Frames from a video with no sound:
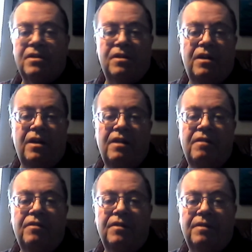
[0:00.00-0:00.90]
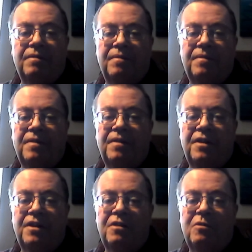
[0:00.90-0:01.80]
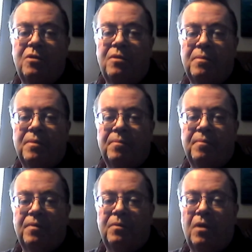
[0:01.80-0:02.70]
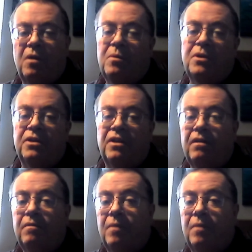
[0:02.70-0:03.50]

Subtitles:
live in Europe, although I wish I didn't.